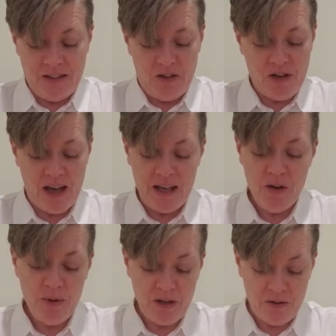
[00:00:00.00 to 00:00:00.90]
Okay,
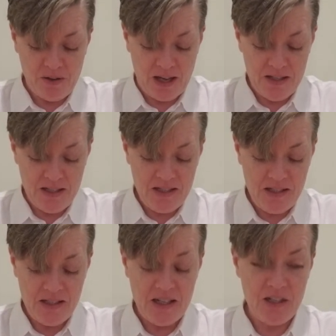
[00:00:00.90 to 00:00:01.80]
here we go, you guys. This
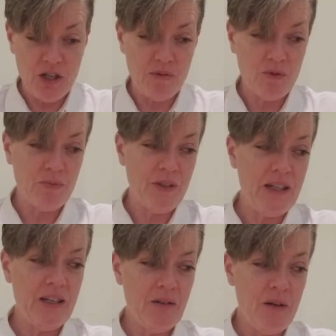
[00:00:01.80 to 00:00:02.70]
is a general
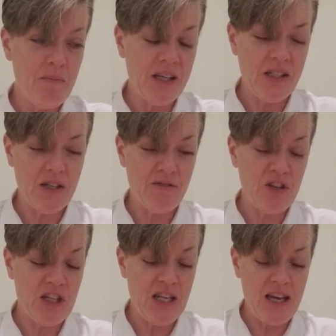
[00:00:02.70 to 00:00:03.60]
reading message for
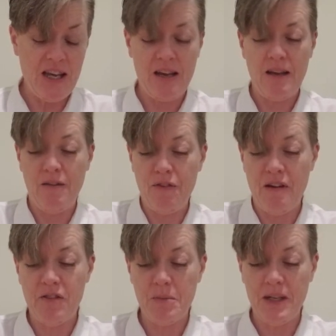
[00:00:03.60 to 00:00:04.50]
the day for
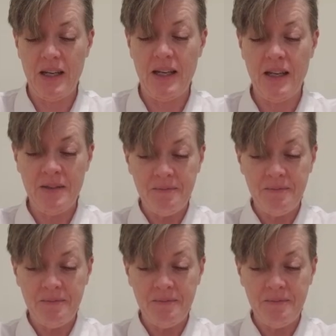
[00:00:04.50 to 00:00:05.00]
everybody.